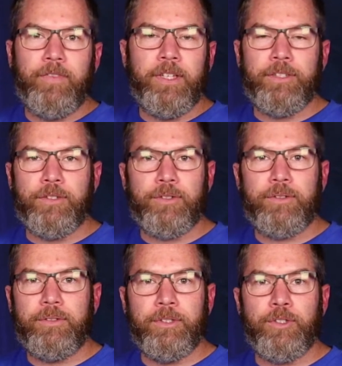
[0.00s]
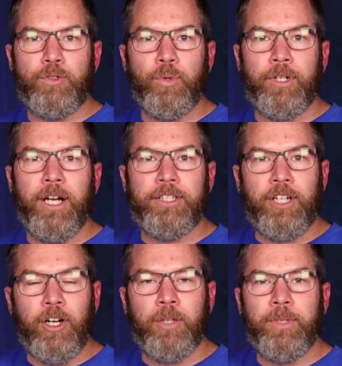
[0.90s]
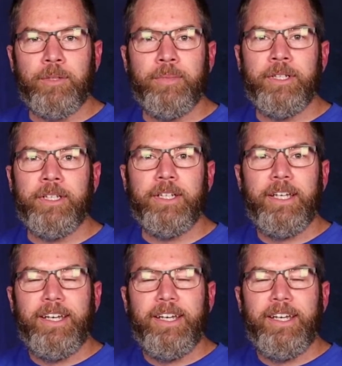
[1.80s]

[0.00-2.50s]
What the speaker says: This is where God's calling me to be.